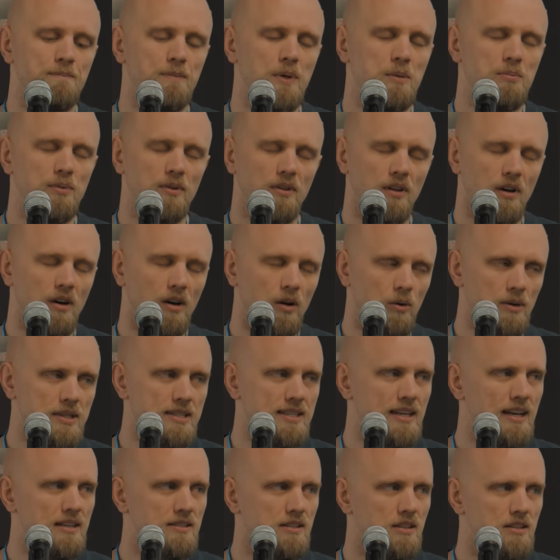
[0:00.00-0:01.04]
People
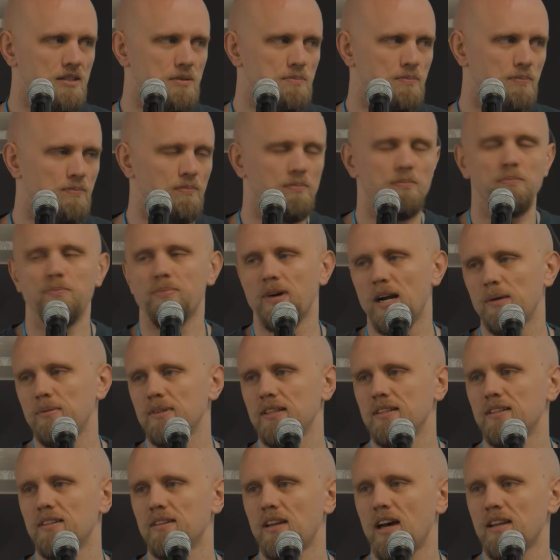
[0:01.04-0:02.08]
always ask us,
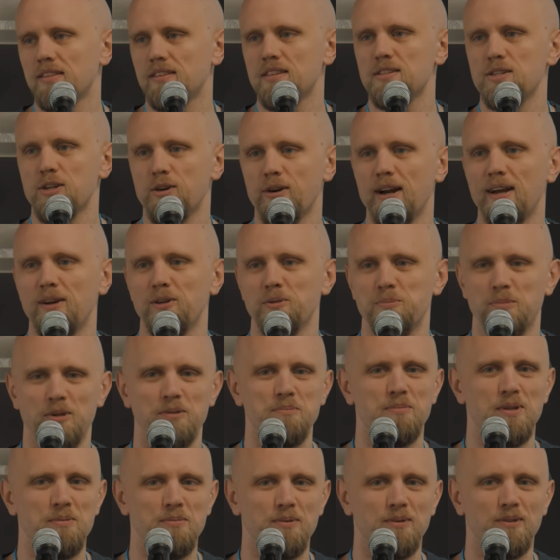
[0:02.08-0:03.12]
probably not this crowd,
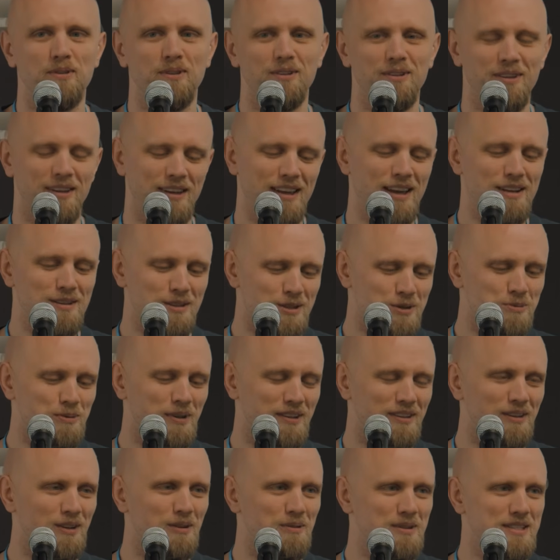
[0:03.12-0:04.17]
but people
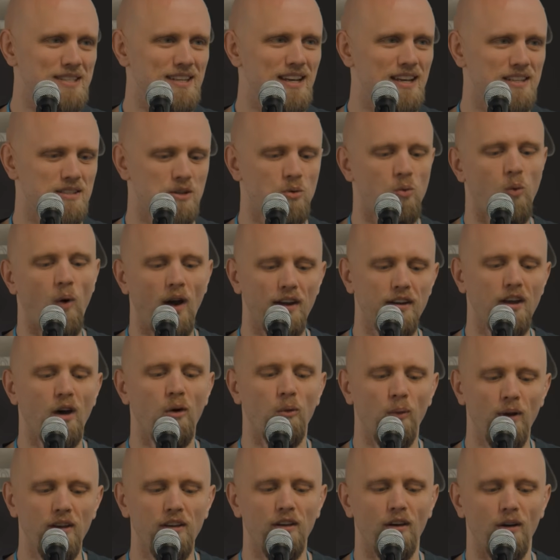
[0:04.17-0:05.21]
elsewhere always ask, why
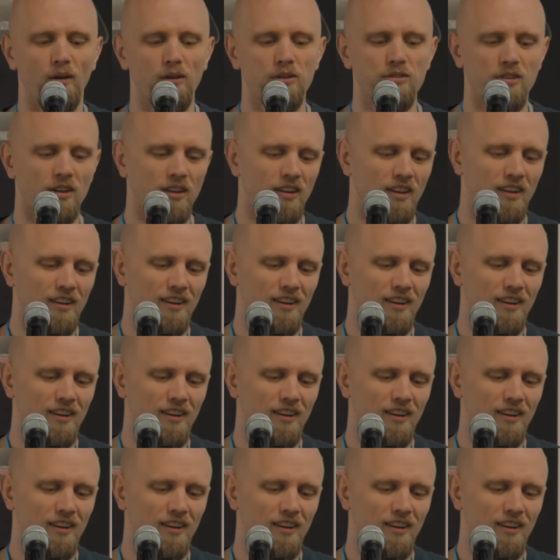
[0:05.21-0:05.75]
not Windows?